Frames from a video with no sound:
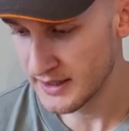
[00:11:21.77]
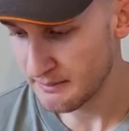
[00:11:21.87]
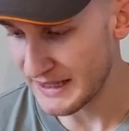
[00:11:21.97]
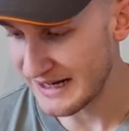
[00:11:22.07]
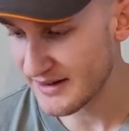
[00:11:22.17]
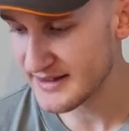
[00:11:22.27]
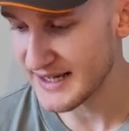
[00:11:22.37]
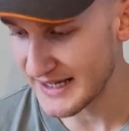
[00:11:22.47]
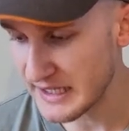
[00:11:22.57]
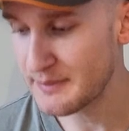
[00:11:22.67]
Palate,
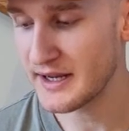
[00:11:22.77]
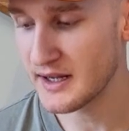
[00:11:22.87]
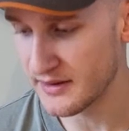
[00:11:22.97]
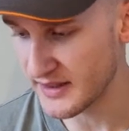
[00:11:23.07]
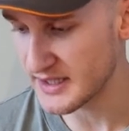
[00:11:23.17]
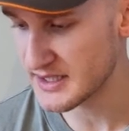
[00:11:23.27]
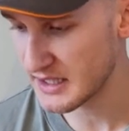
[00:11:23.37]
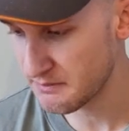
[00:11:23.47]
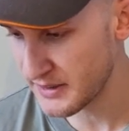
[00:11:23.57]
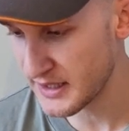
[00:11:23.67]
tangy pear, I think I
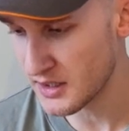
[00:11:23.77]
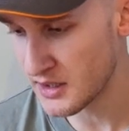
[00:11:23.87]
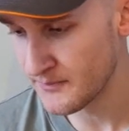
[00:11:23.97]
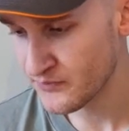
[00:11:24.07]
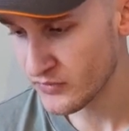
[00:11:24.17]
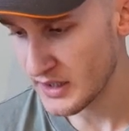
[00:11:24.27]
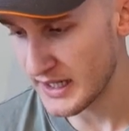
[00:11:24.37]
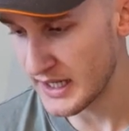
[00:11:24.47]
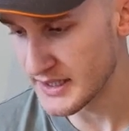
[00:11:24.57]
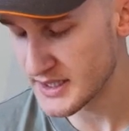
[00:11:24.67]
said pear,
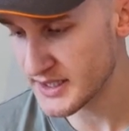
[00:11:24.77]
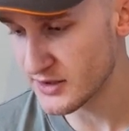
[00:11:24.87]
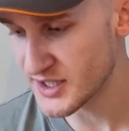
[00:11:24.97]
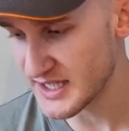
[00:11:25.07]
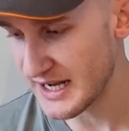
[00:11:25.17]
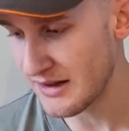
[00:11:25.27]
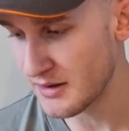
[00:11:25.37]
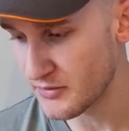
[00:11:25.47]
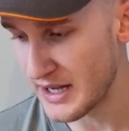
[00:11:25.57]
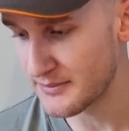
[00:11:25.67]
and seared
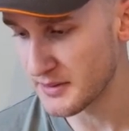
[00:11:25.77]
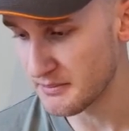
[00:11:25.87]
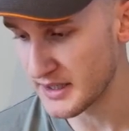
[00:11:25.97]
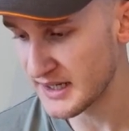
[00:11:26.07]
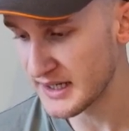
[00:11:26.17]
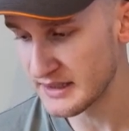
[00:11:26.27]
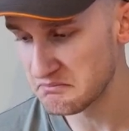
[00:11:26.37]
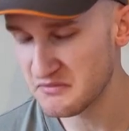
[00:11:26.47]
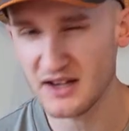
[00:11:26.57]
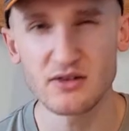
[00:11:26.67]
scallop wrapped in
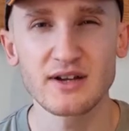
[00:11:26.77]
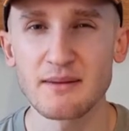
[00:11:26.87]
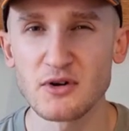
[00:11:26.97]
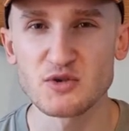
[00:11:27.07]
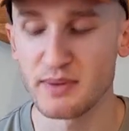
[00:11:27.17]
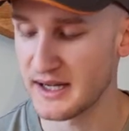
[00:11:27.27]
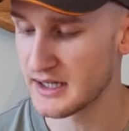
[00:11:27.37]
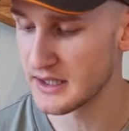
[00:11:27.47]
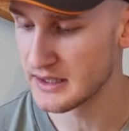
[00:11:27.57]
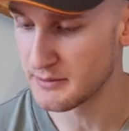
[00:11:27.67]
bacon. Didn't really get much
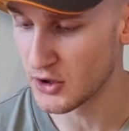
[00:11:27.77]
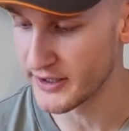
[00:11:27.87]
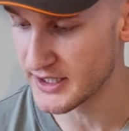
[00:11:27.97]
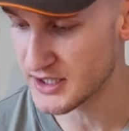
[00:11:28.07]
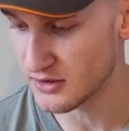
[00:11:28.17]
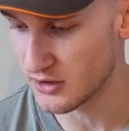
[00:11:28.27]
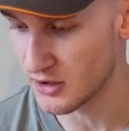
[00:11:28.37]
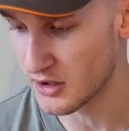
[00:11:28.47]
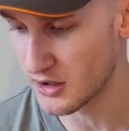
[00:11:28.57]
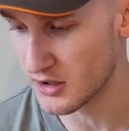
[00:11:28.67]
bacon, to be honest,
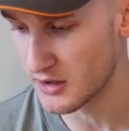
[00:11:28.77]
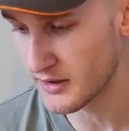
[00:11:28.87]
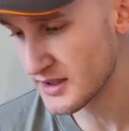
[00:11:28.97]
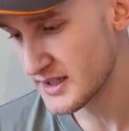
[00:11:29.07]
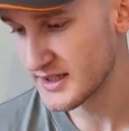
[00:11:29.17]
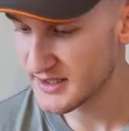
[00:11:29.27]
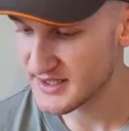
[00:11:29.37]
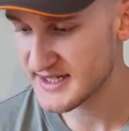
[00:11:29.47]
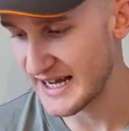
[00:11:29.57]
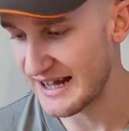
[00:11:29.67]
or
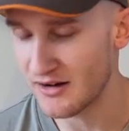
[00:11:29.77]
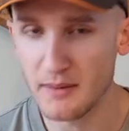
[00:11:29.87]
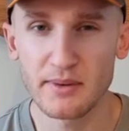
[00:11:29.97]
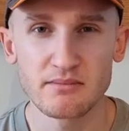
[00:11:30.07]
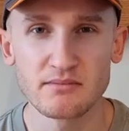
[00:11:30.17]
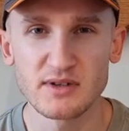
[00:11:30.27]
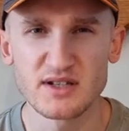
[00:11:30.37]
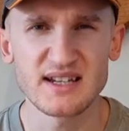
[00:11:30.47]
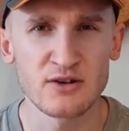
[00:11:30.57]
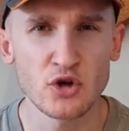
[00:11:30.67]
scallop.
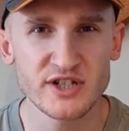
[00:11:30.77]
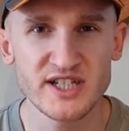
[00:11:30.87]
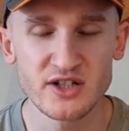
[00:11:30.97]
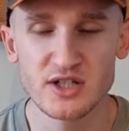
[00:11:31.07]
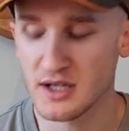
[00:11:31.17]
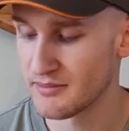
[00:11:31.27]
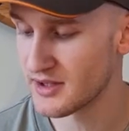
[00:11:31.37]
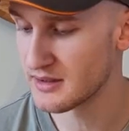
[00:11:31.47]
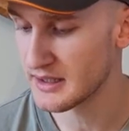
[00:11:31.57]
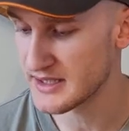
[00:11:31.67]
I got seared
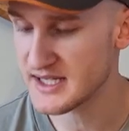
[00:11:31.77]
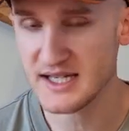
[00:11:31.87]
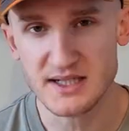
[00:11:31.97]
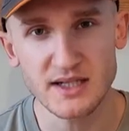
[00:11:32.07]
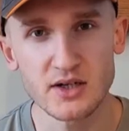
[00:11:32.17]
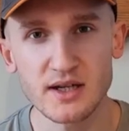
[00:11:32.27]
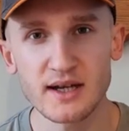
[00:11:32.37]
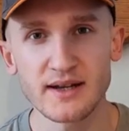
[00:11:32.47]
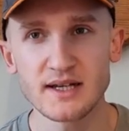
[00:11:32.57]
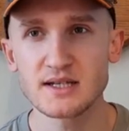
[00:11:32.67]
something, I'd say seared, like
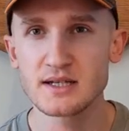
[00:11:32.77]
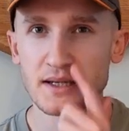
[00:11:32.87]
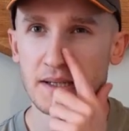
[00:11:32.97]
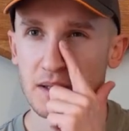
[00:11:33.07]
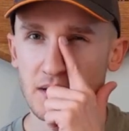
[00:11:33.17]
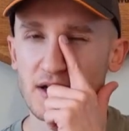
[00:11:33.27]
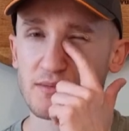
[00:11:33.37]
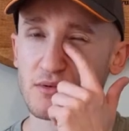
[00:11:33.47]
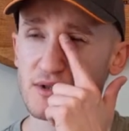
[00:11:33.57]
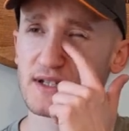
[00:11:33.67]
a nice, I
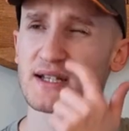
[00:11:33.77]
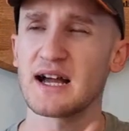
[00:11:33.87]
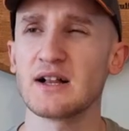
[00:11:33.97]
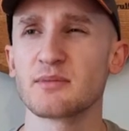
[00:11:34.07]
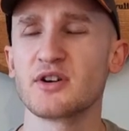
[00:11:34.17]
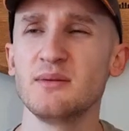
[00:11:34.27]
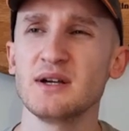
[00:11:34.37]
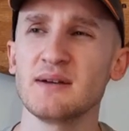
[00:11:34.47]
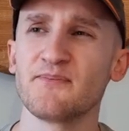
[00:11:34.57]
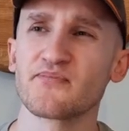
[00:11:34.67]
suppose a scallop,
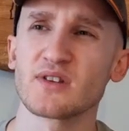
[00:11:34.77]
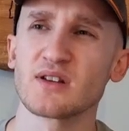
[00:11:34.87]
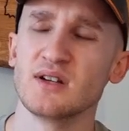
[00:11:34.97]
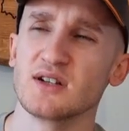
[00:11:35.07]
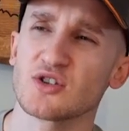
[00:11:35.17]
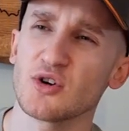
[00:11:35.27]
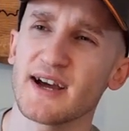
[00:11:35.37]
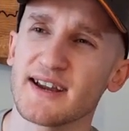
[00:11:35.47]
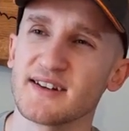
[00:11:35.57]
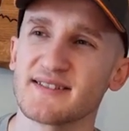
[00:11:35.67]
creamy. It's got
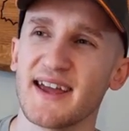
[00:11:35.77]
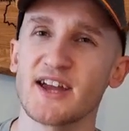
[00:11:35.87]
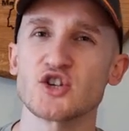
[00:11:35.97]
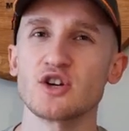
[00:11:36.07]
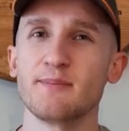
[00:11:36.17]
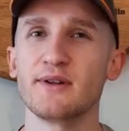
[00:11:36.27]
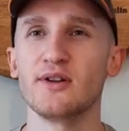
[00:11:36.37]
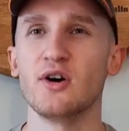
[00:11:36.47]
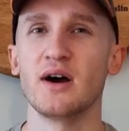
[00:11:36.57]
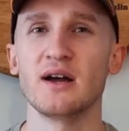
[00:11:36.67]
that kind of texture, but
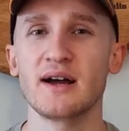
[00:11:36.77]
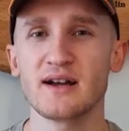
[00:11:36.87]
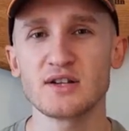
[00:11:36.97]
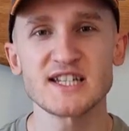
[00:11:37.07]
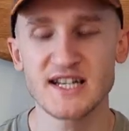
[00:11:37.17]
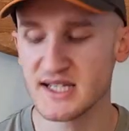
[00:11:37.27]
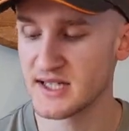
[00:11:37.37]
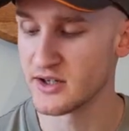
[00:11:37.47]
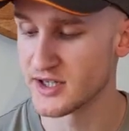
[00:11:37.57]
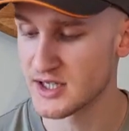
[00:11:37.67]
no, I, I'd say
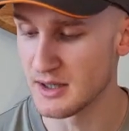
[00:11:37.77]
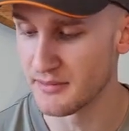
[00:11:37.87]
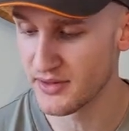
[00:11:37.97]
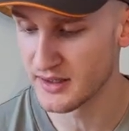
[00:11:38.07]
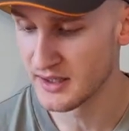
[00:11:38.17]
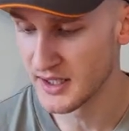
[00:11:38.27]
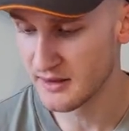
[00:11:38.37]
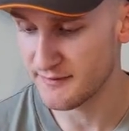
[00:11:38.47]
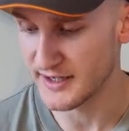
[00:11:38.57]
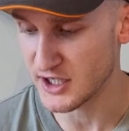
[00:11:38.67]
seared something.
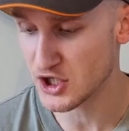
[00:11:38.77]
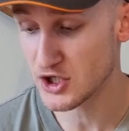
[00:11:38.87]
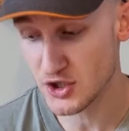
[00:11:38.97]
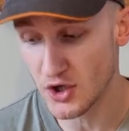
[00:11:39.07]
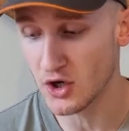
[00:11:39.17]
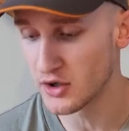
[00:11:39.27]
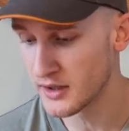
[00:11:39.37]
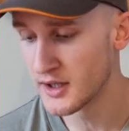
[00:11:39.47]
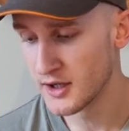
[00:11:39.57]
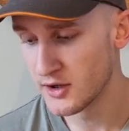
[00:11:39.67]
Finish,
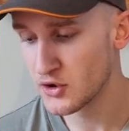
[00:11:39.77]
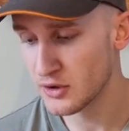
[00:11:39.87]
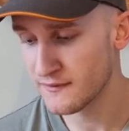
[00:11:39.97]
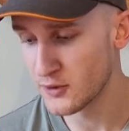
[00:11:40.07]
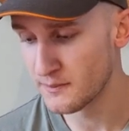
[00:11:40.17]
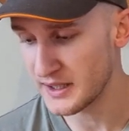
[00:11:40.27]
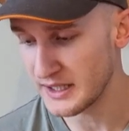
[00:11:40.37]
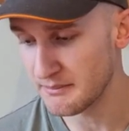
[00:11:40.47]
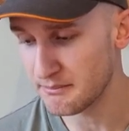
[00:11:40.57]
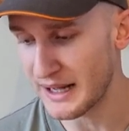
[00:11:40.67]
strong, youthful
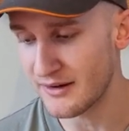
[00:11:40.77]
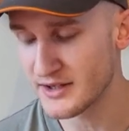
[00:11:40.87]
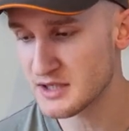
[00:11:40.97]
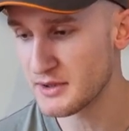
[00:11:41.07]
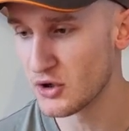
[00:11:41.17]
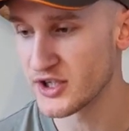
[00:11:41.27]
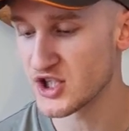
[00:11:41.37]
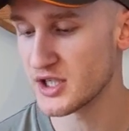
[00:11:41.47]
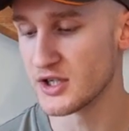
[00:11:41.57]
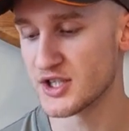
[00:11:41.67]
peat, balanced beyond
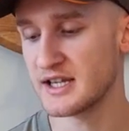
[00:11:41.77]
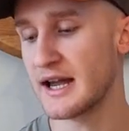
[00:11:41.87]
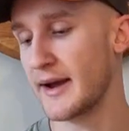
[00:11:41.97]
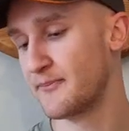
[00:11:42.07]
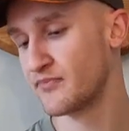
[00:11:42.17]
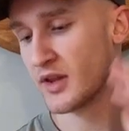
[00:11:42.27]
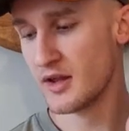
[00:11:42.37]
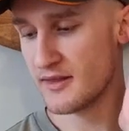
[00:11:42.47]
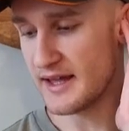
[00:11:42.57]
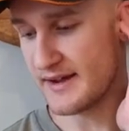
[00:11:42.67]
its years. Yeah,
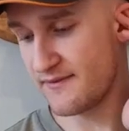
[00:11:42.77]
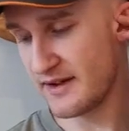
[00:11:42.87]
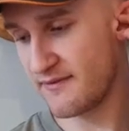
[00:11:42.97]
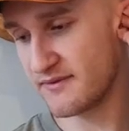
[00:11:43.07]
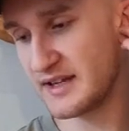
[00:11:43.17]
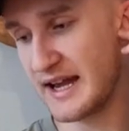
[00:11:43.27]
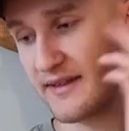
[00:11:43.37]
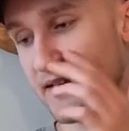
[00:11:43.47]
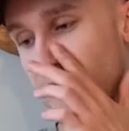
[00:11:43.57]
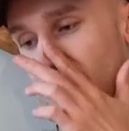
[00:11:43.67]
if, if, yeah,
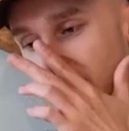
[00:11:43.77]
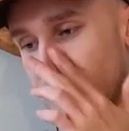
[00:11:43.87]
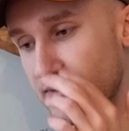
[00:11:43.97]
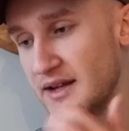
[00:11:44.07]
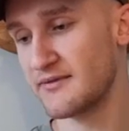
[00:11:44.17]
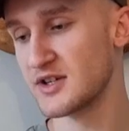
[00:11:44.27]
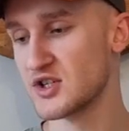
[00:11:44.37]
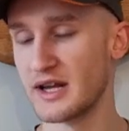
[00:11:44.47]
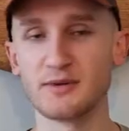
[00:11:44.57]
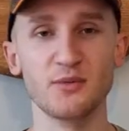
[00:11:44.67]
they've, they've, they've
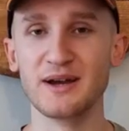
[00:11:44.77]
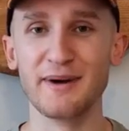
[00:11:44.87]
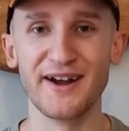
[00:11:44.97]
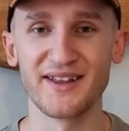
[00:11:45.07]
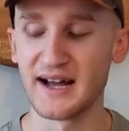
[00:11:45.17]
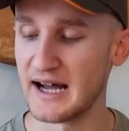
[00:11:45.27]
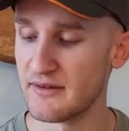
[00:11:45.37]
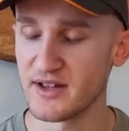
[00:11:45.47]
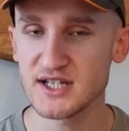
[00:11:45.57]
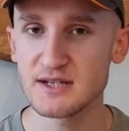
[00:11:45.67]
described it way better than I
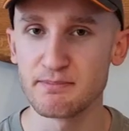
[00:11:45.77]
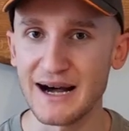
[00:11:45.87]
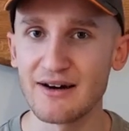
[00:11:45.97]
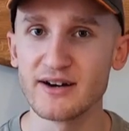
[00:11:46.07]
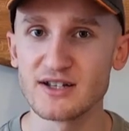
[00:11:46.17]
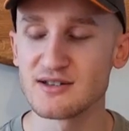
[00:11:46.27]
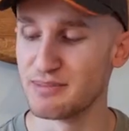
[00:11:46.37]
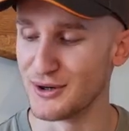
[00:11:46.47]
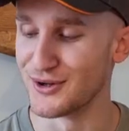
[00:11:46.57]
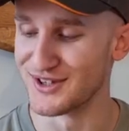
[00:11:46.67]
have. This is balanced
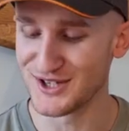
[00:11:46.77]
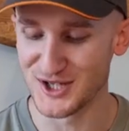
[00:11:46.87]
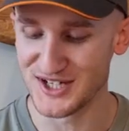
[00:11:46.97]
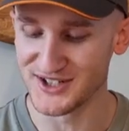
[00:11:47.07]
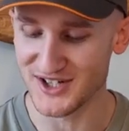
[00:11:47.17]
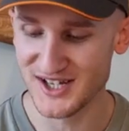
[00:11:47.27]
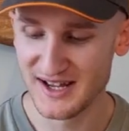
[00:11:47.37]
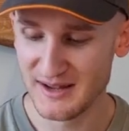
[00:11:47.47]
beyond its years.